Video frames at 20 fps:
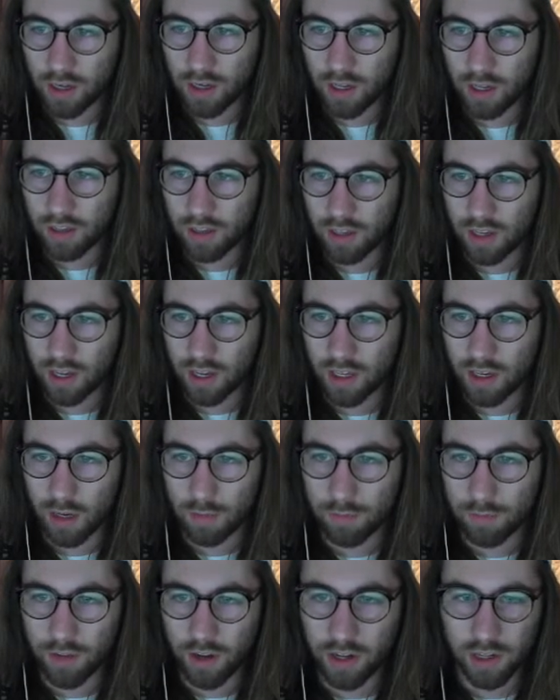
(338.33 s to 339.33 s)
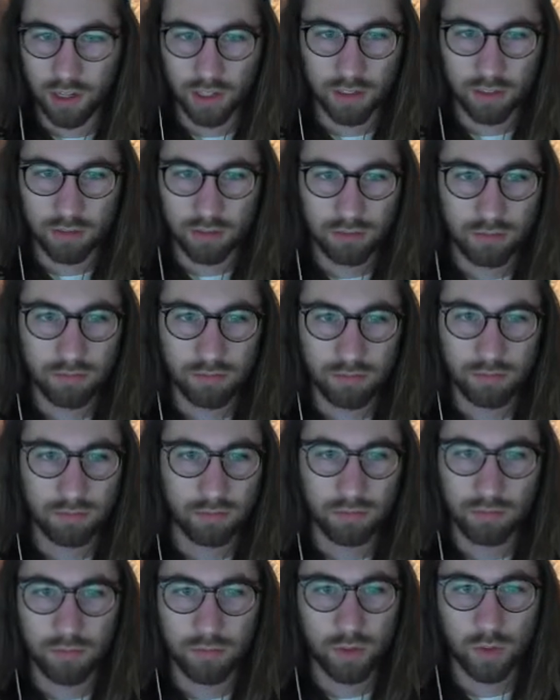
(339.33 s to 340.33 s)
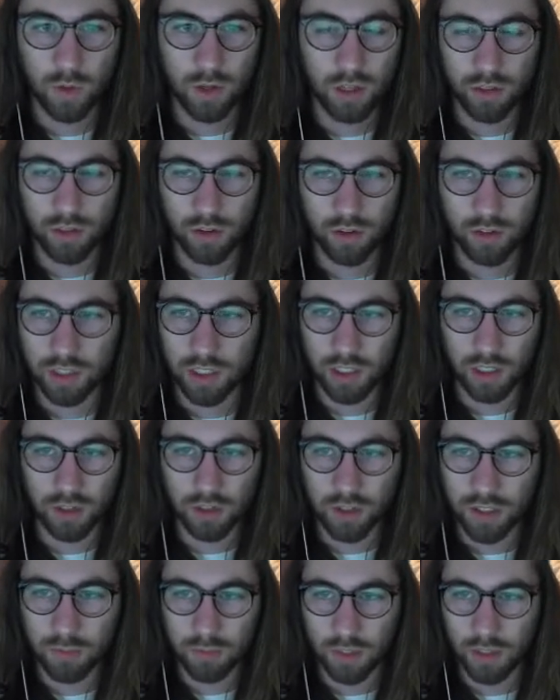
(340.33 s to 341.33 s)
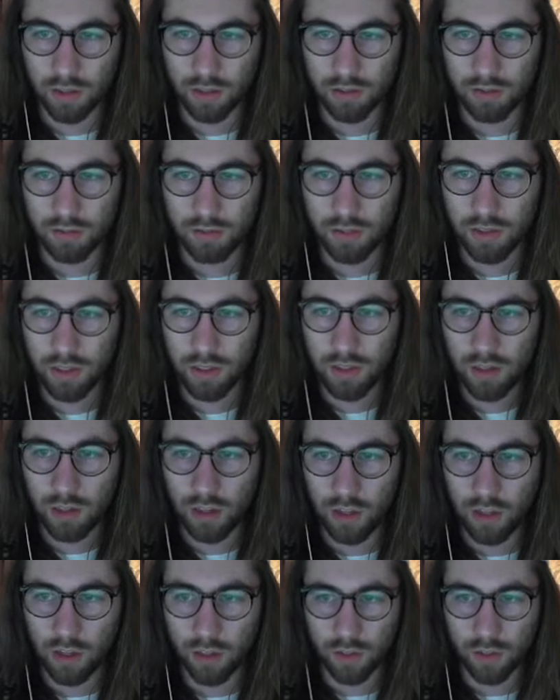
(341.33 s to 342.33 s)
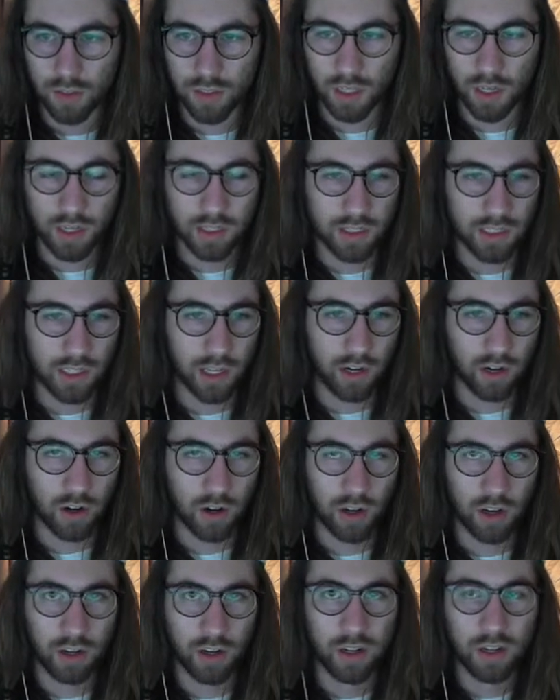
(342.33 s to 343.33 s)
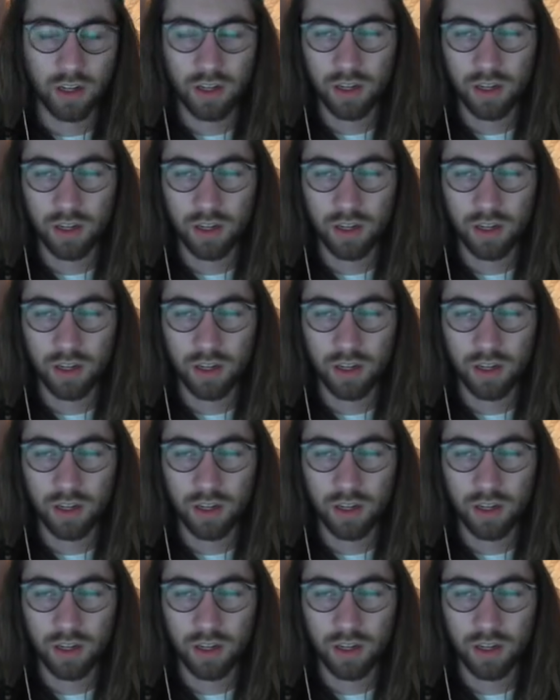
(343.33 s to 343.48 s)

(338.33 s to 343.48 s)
I think I ended up finding 2013 or something along those lines later on.